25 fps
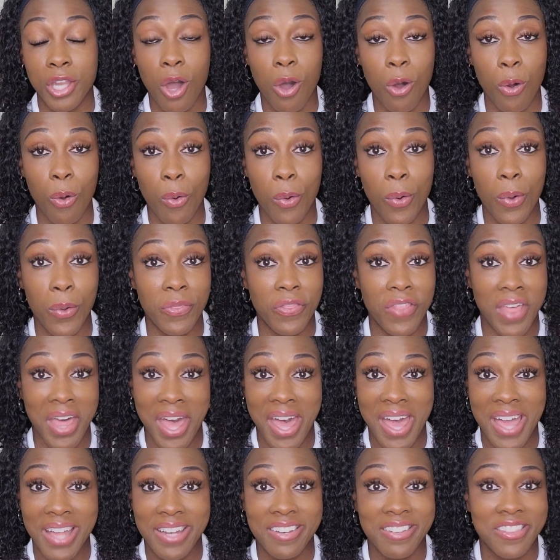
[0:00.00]
know
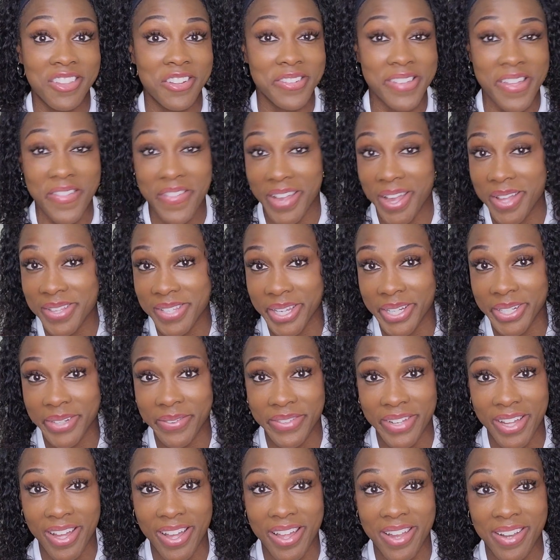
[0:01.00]
that there's nothing else I could
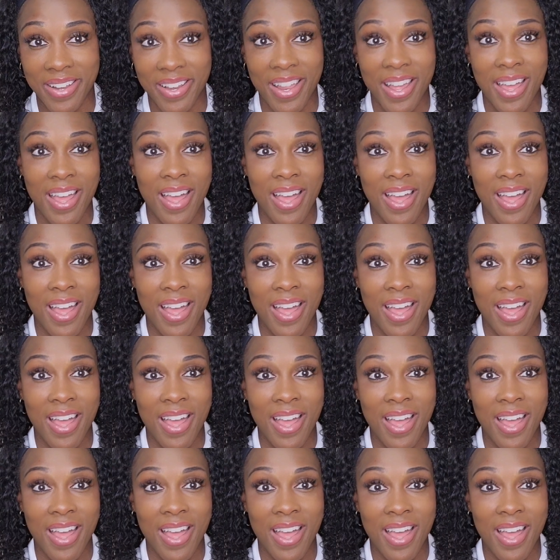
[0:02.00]
have done.